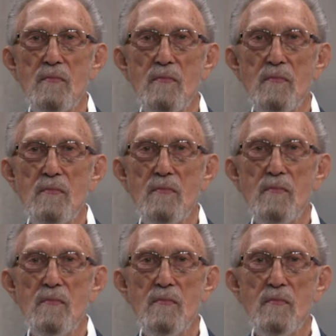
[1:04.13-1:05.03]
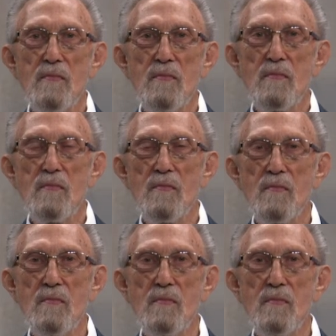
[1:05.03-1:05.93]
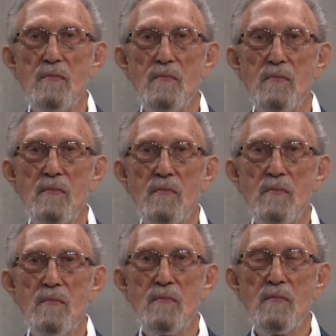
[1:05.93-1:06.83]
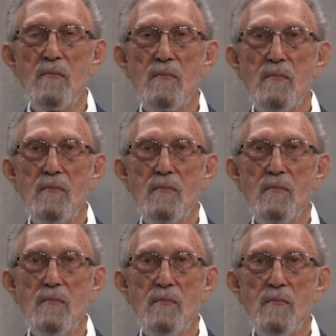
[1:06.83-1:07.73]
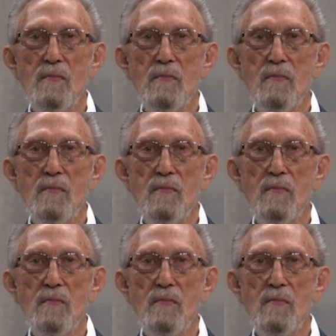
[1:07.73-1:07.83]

[no speech]